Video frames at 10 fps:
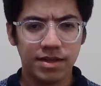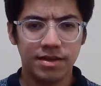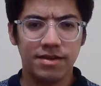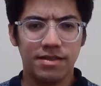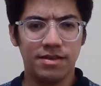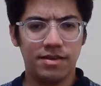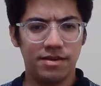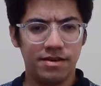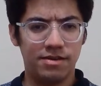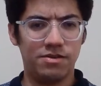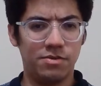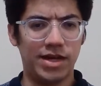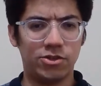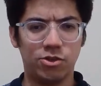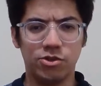the
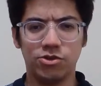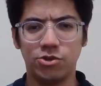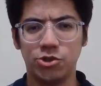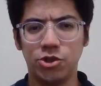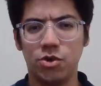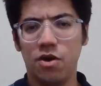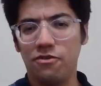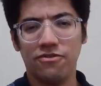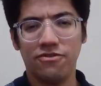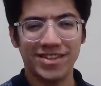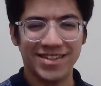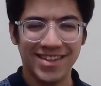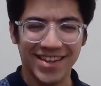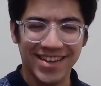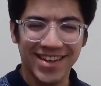wide torso to show off, let's
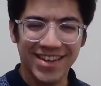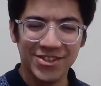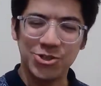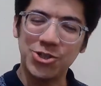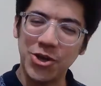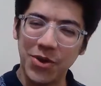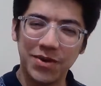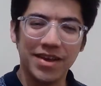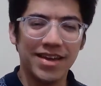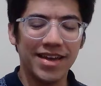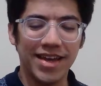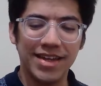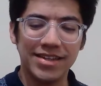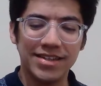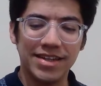say, to show.
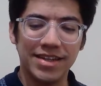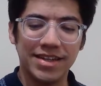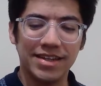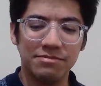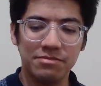And,